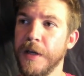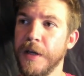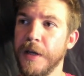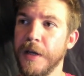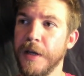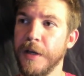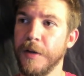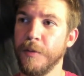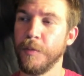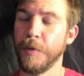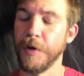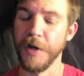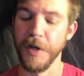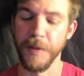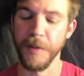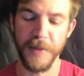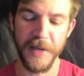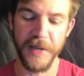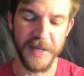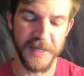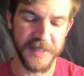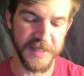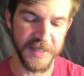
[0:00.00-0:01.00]
And we're going to
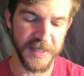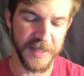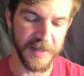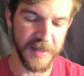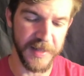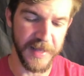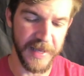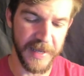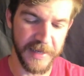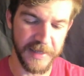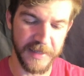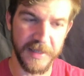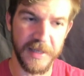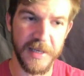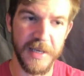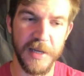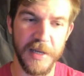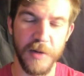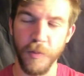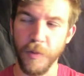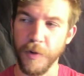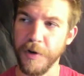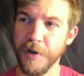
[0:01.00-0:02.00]
paste in that
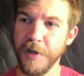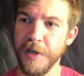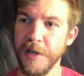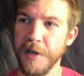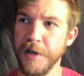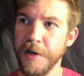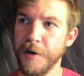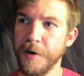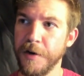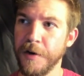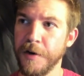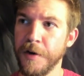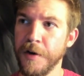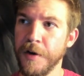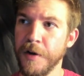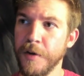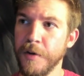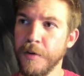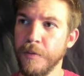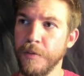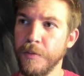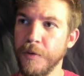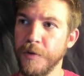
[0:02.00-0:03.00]
keyword here,
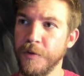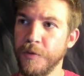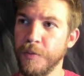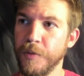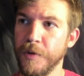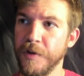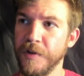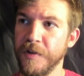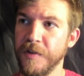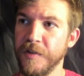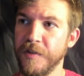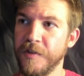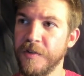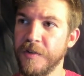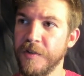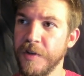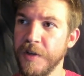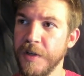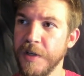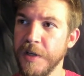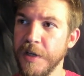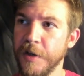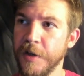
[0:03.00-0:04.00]
which was
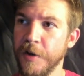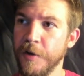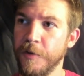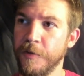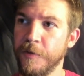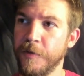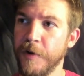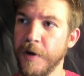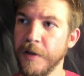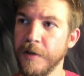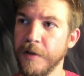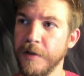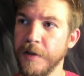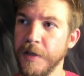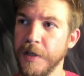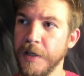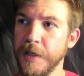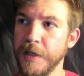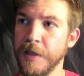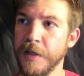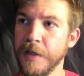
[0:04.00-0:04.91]
eco-friendly